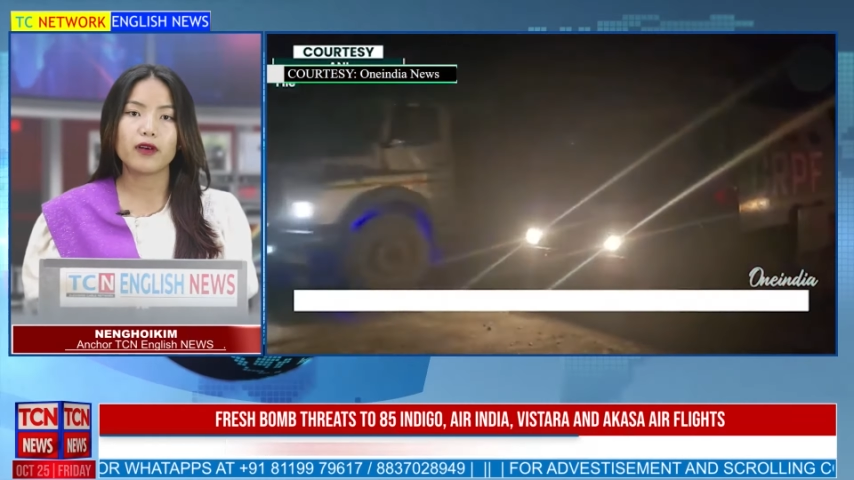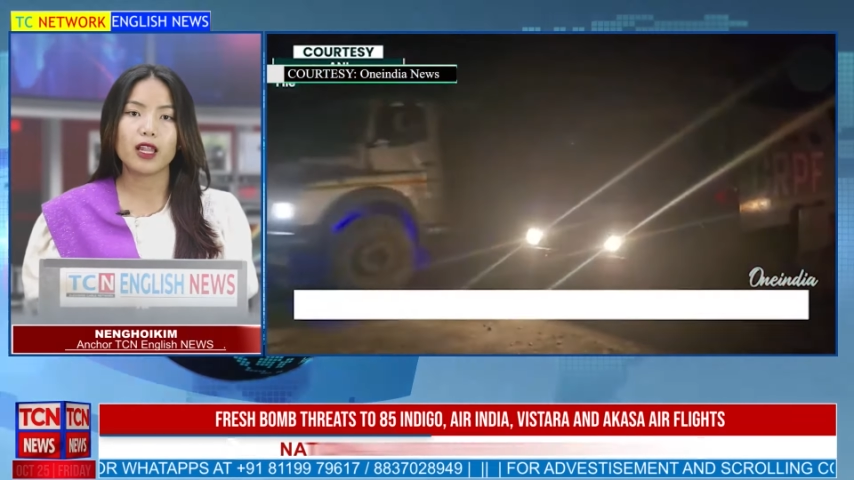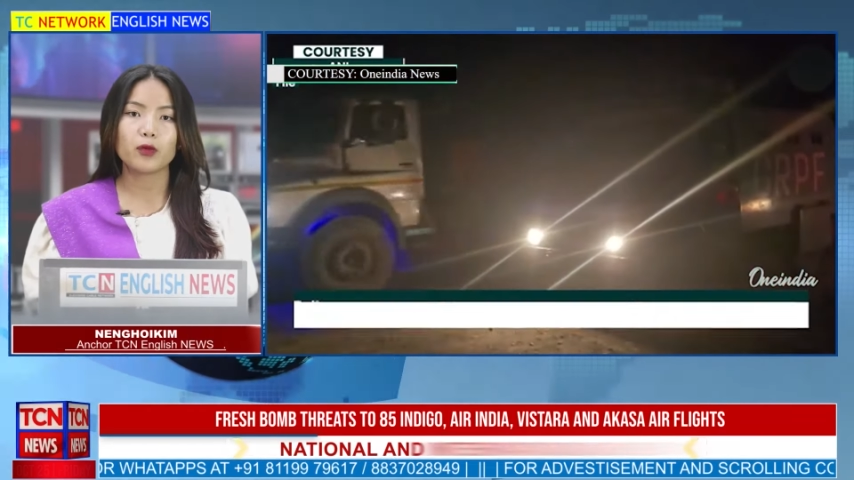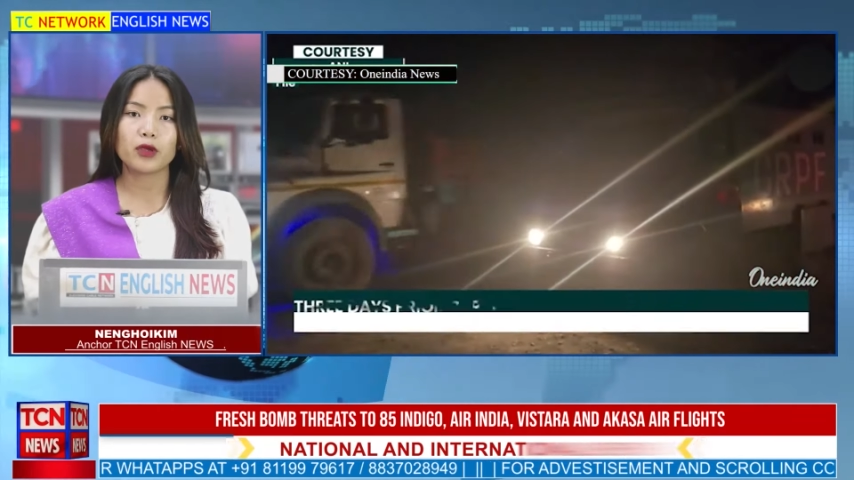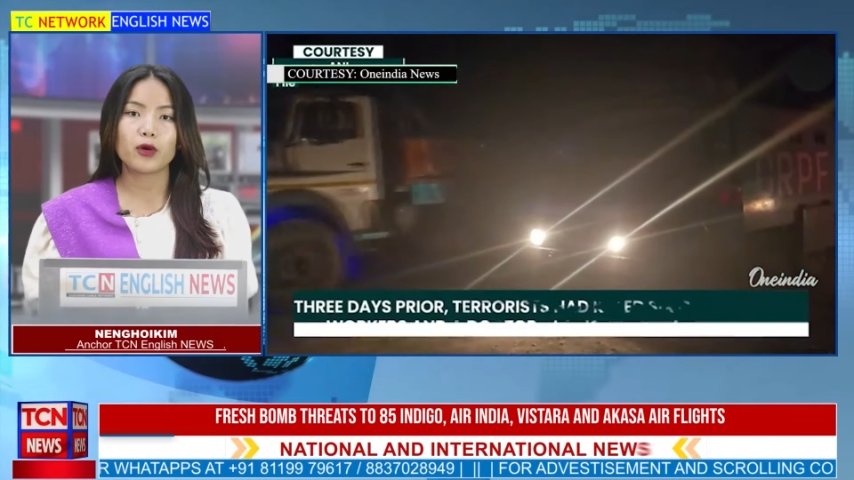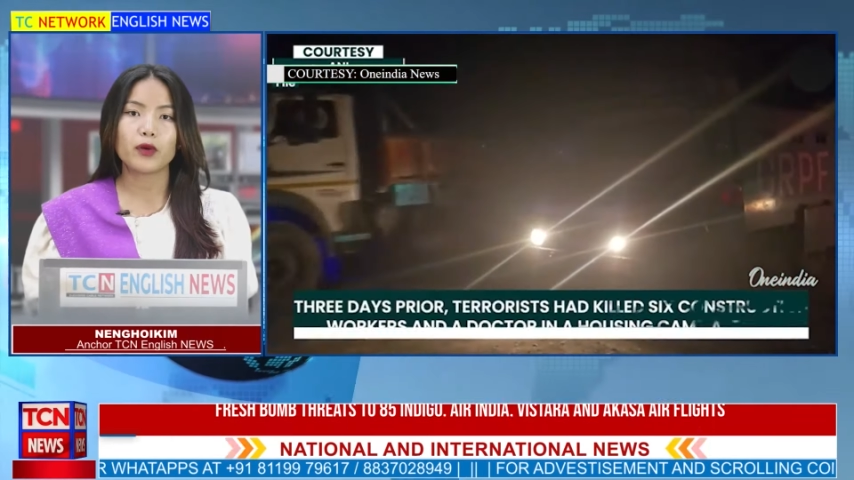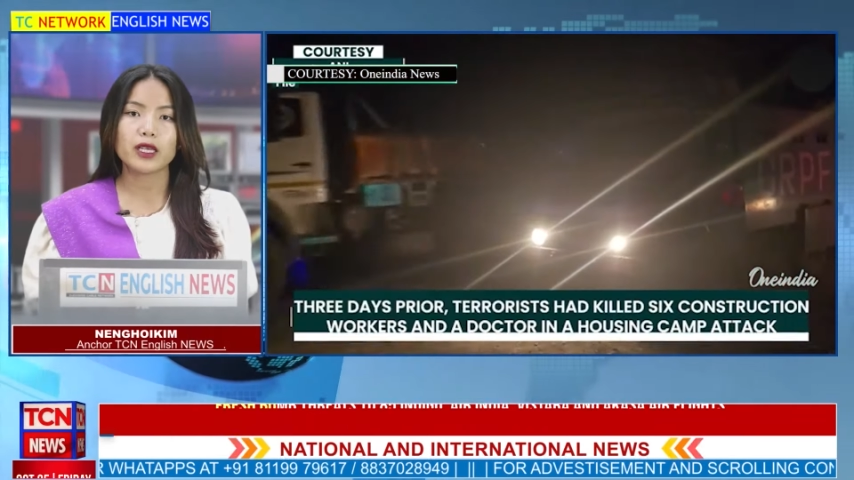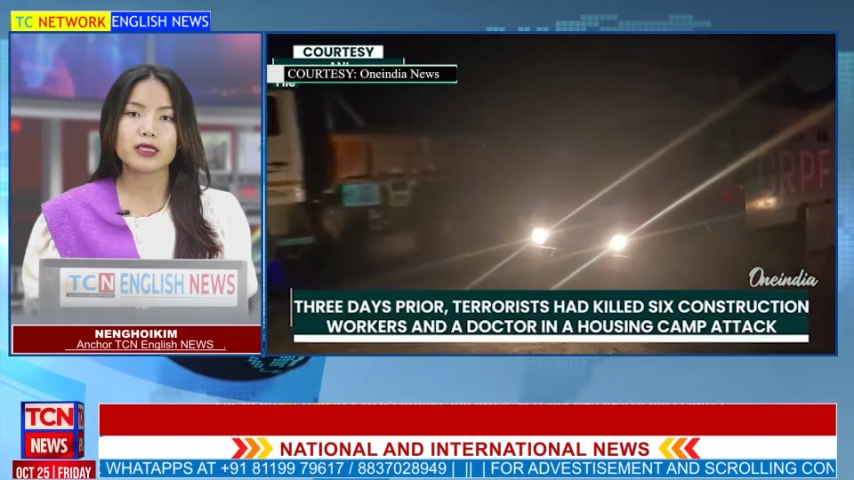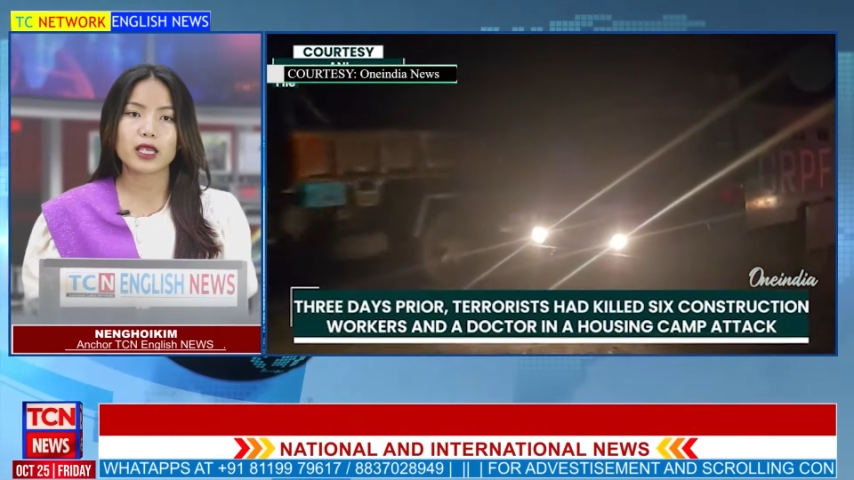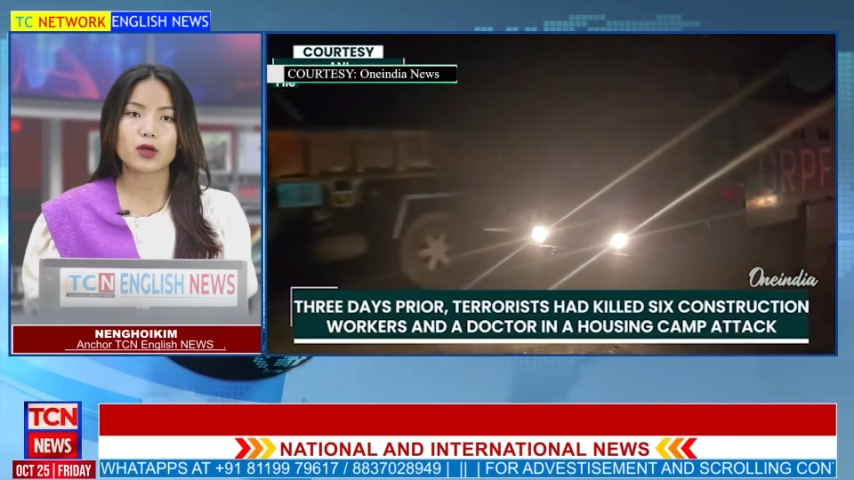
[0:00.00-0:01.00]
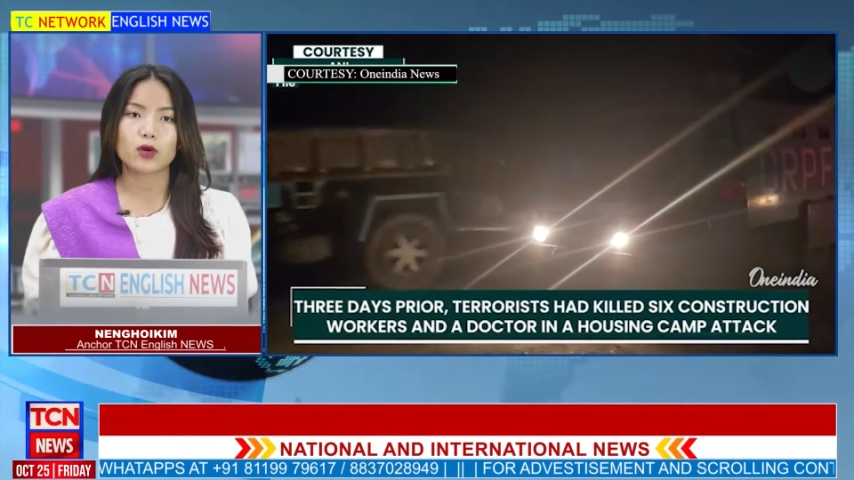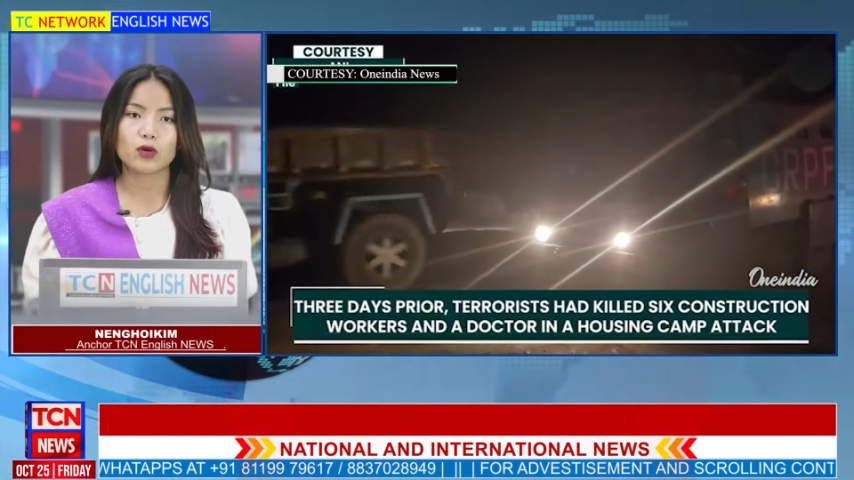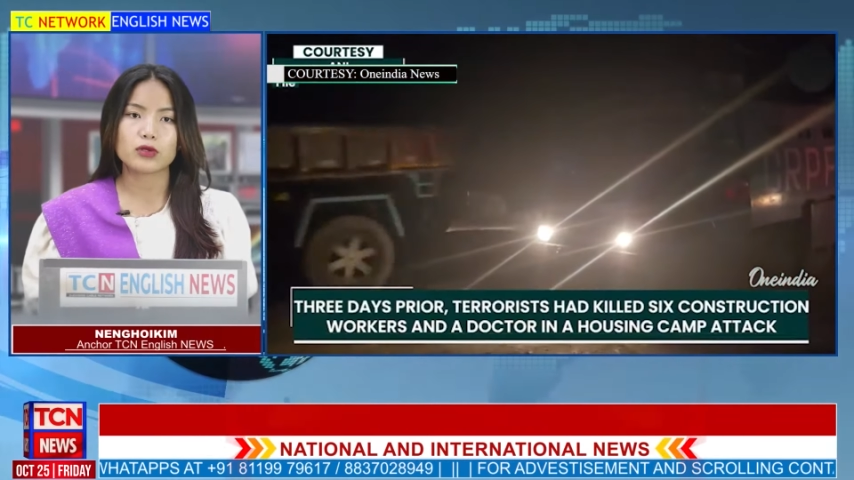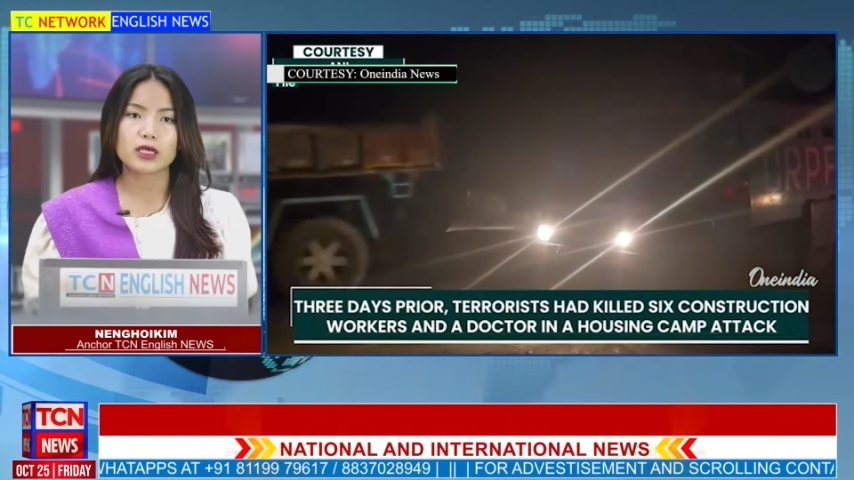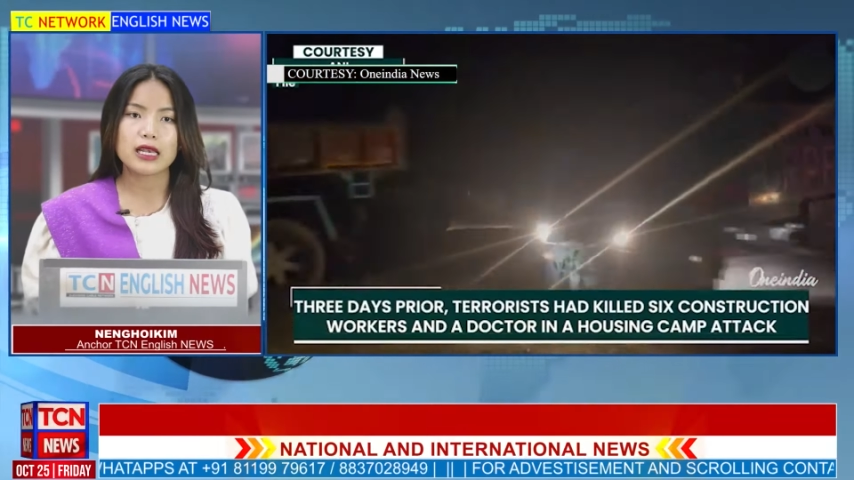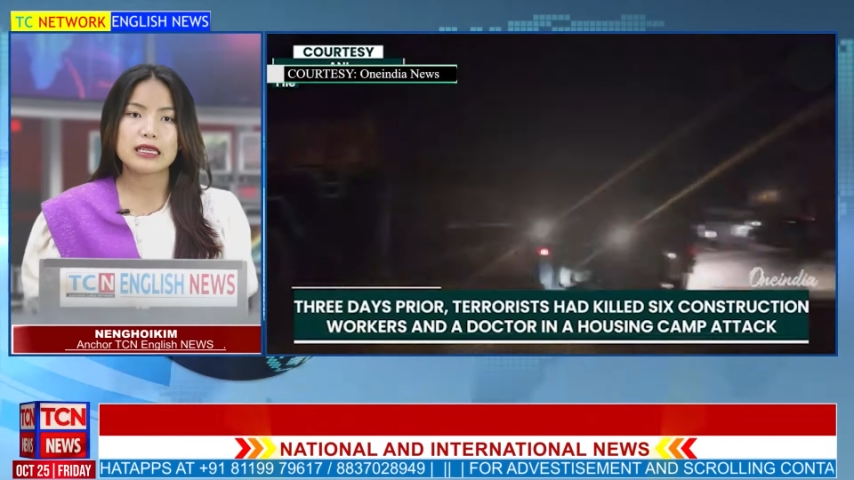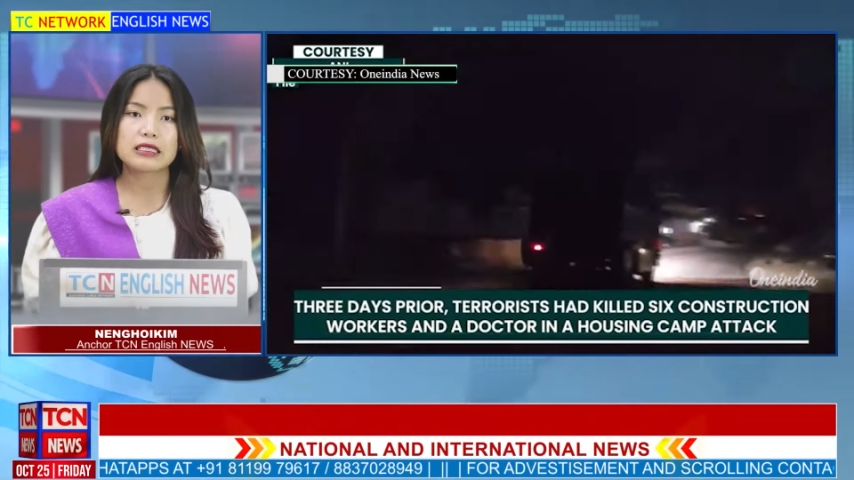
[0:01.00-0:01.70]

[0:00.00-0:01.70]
following raids across